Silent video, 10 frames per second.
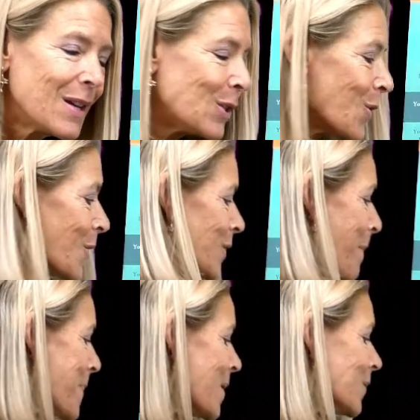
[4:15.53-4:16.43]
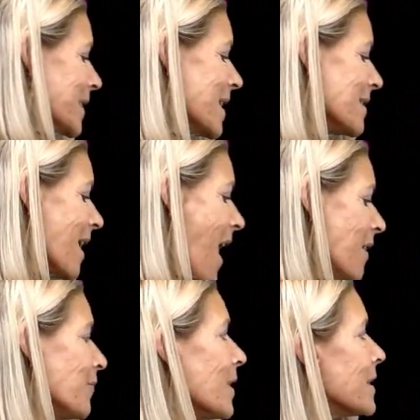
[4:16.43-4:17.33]
So there's a built-in
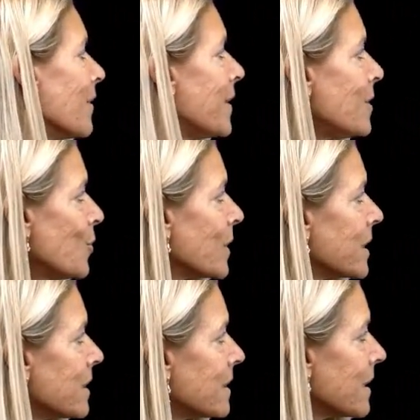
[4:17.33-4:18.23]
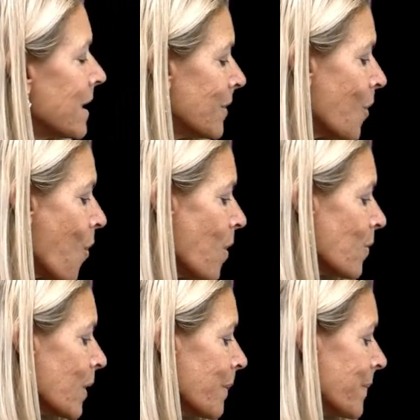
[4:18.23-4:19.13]
conflict of interest in the
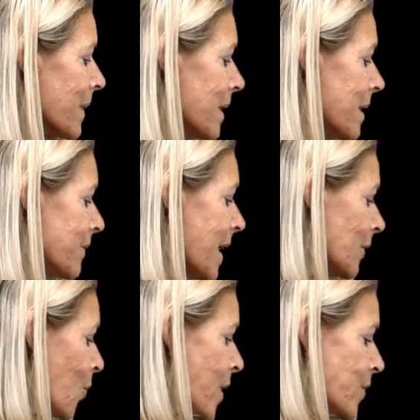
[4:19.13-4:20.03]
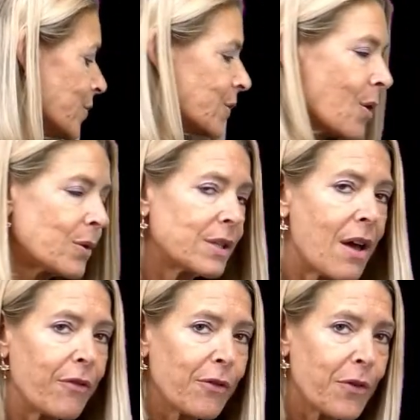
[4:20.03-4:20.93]
courtroom that lawyers don't
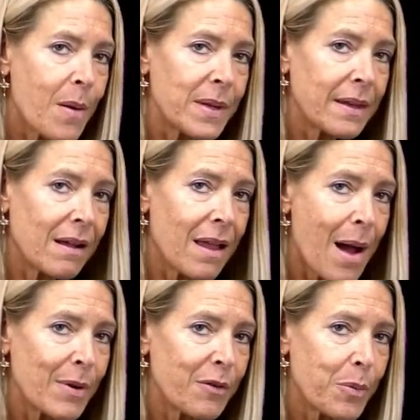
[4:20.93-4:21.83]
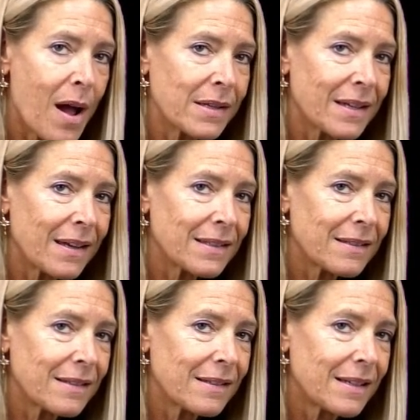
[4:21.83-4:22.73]
suffer from in the collaborative process.
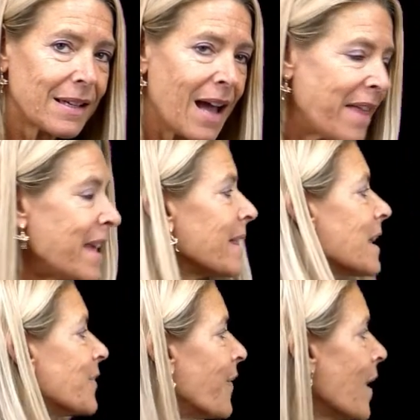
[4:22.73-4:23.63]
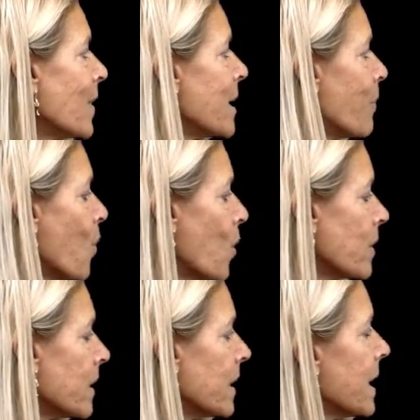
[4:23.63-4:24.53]
I think that's very
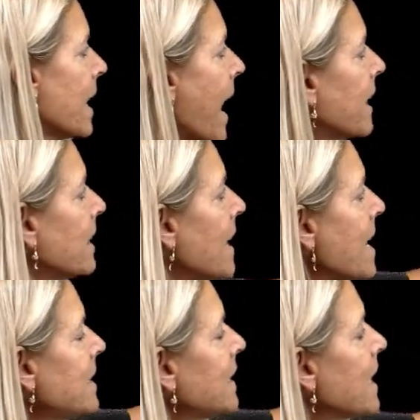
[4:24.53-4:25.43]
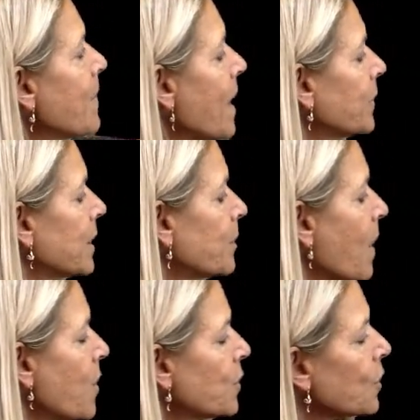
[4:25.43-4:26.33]
important. And the nice thing about this
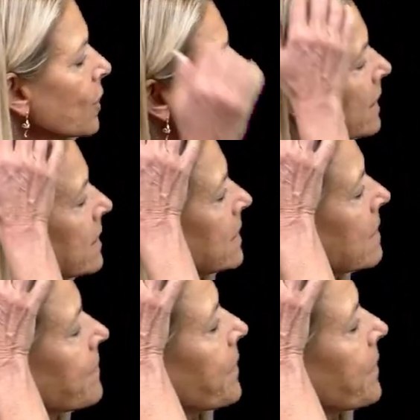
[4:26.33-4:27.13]
poster is